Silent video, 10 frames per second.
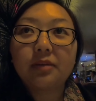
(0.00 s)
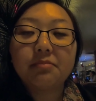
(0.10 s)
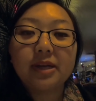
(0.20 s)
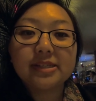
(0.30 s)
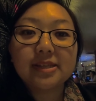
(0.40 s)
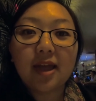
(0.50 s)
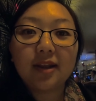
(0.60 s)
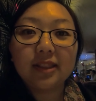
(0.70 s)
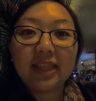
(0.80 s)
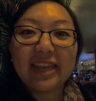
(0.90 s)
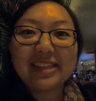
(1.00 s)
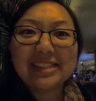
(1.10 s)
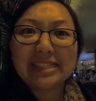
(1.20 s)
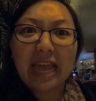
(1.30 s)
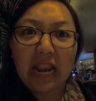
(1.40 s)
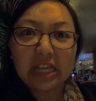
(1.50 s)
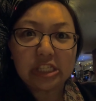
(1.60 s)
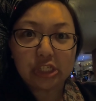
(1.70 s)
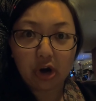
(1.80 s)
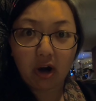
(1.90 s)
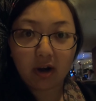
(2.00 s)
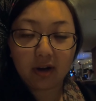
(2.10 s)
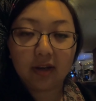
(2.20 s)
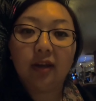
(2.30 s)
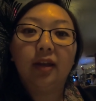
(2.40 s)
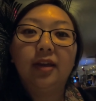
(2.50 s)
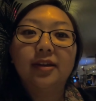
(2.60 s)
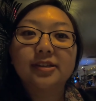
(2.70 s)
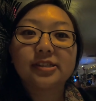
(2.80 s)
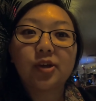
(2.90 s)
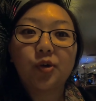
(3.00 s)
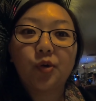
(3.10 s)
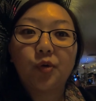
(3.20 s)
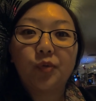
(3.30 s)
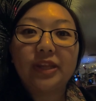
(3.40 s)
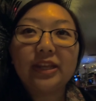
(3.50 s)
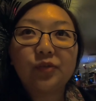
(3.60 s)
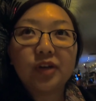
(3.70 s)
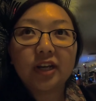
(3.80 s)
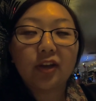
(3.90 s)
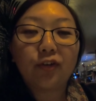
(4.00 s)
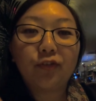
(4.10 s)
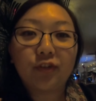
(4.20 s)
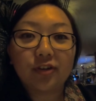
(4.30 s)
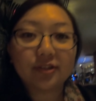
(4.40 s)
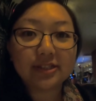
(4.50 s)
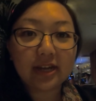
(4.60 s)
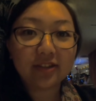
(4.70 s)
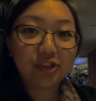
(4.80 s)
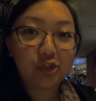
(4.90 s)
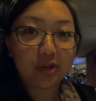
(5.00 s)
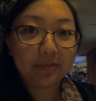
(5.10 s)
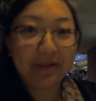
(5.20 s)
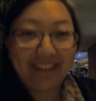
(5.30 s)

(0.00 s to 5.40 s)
But it's kind of late and it's kind of dark, so we didn't want to go further down the strip.